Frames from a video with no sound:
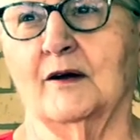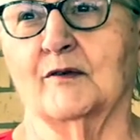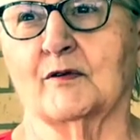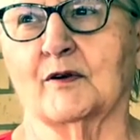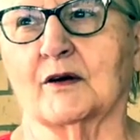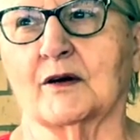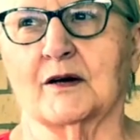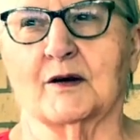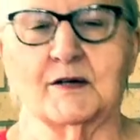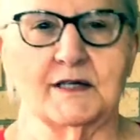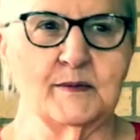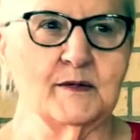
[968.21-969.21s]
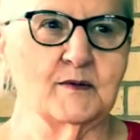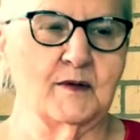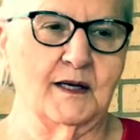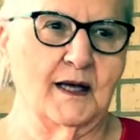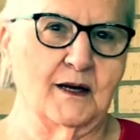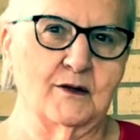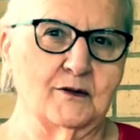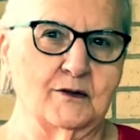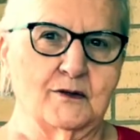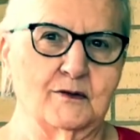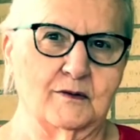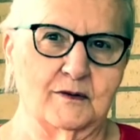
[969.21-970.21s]
for Christmas, well, he had to go
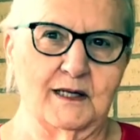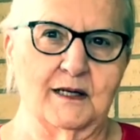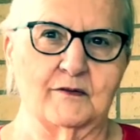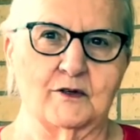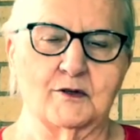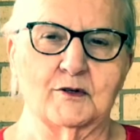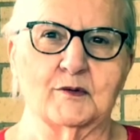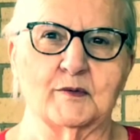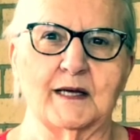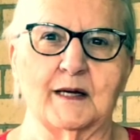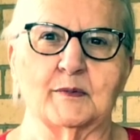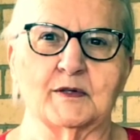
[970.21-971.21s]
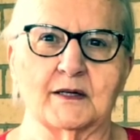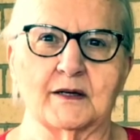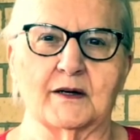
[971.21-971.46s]
to Denver to the rehab center.